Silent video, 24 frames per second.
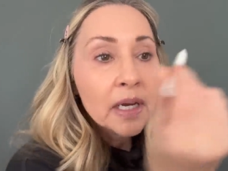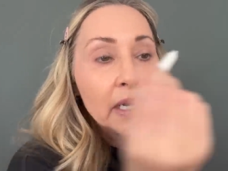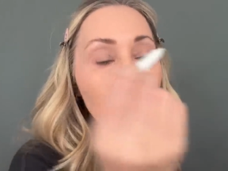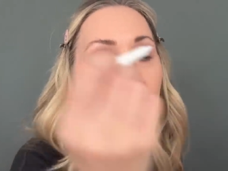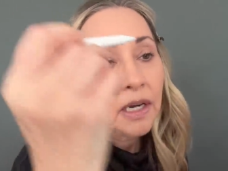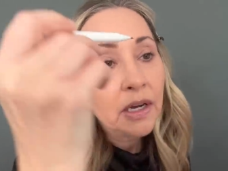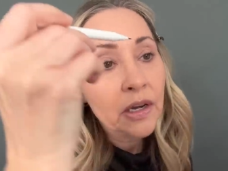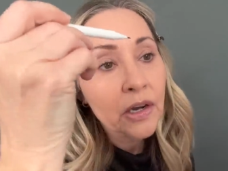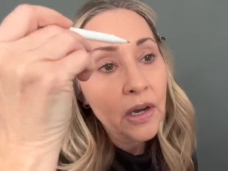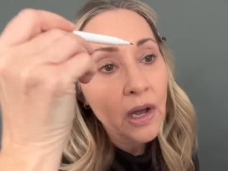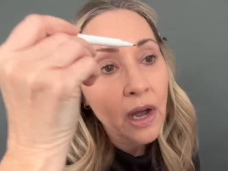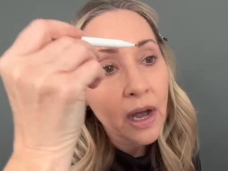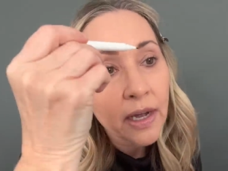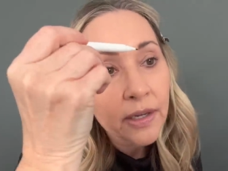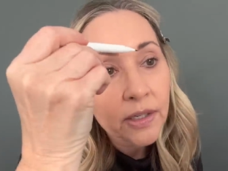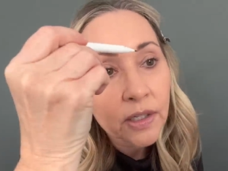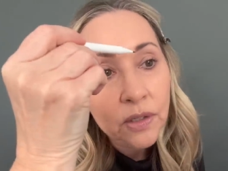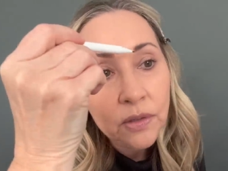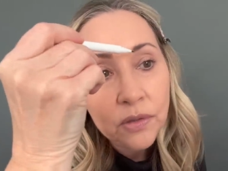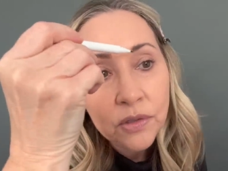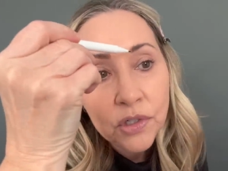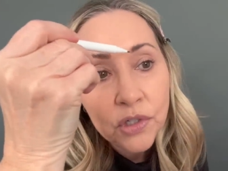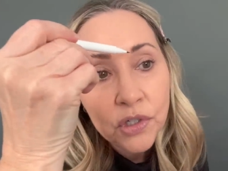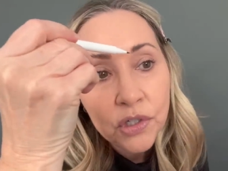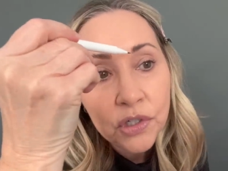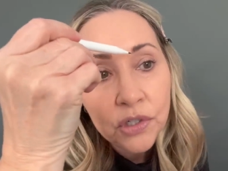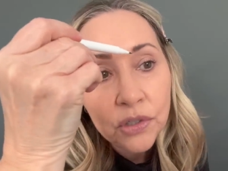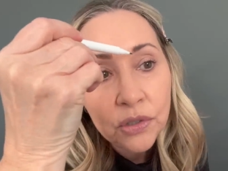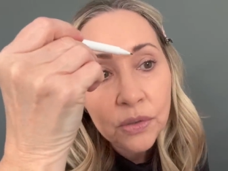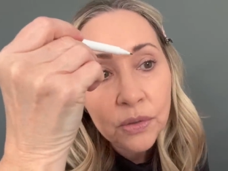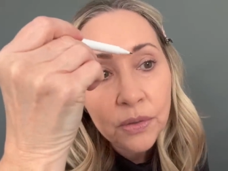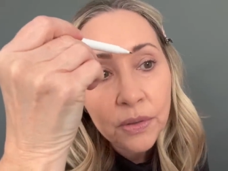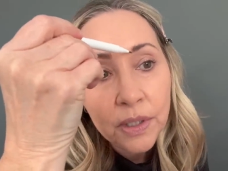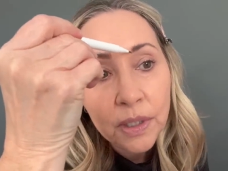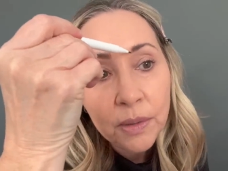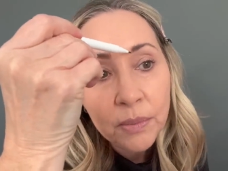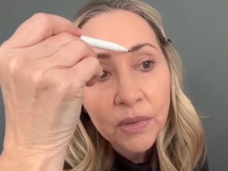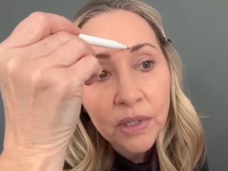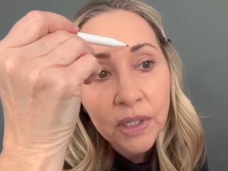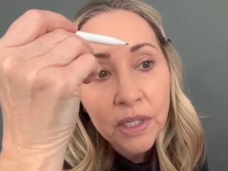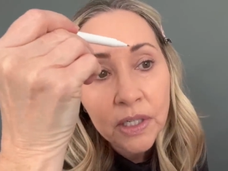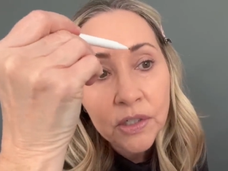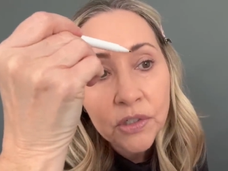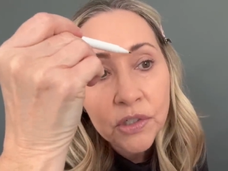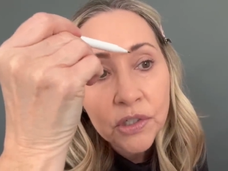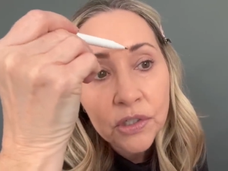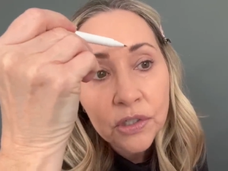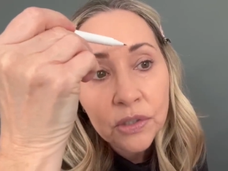not use Shu
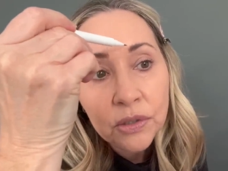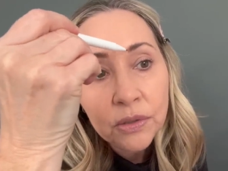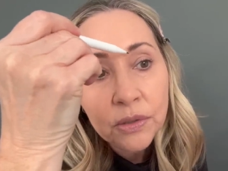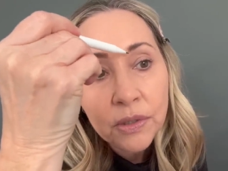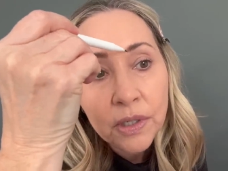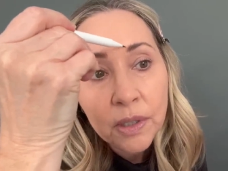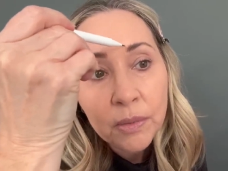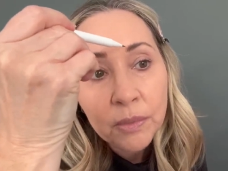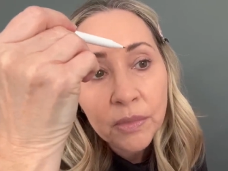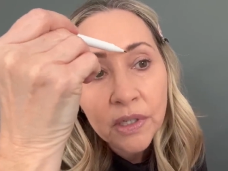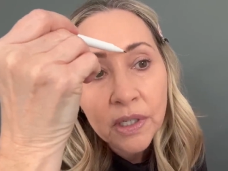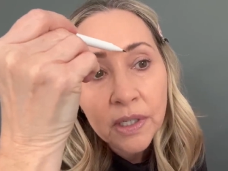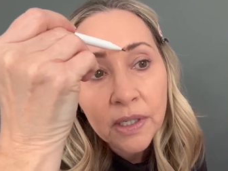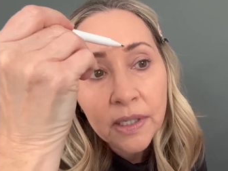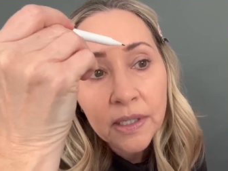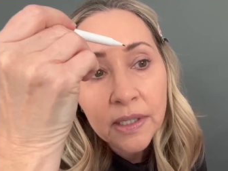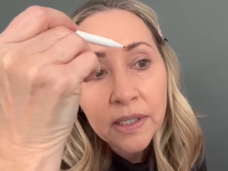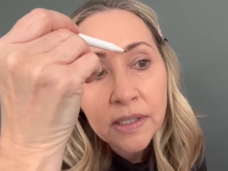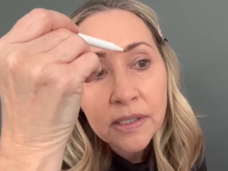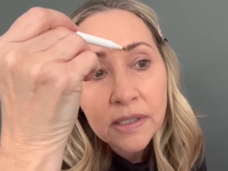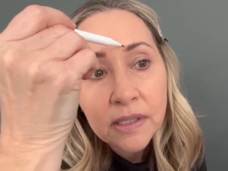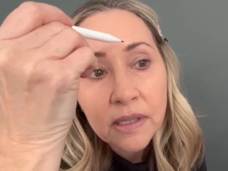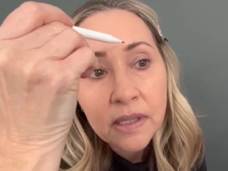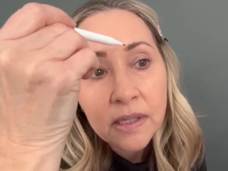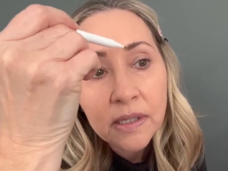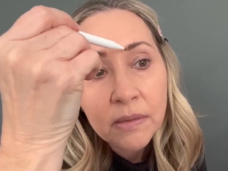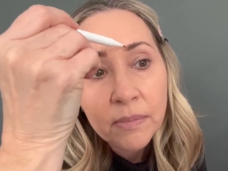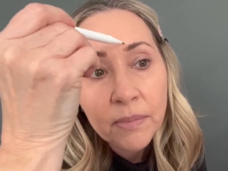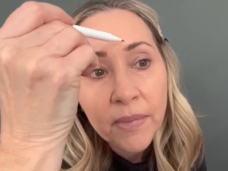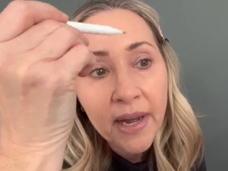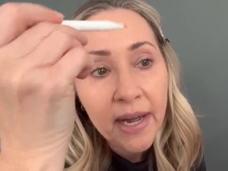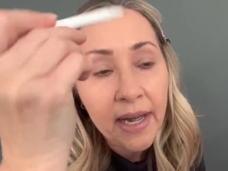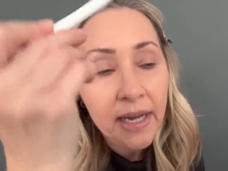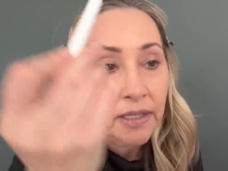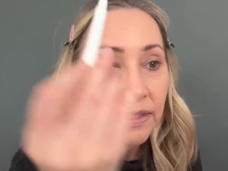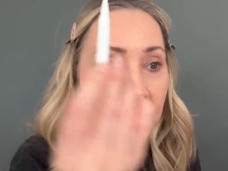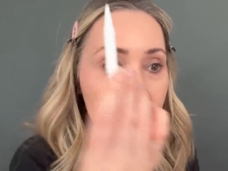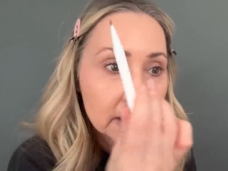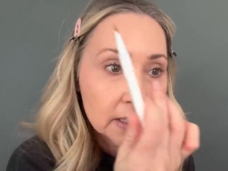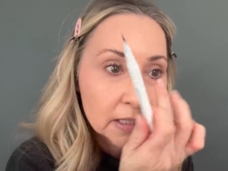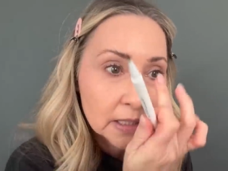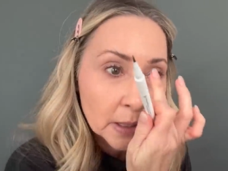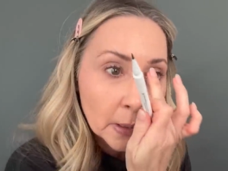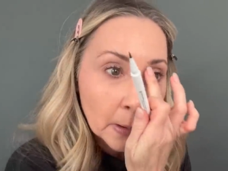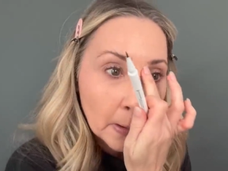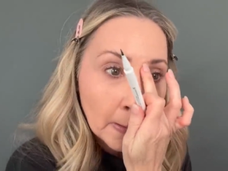Uemura. Shu Uemura is the best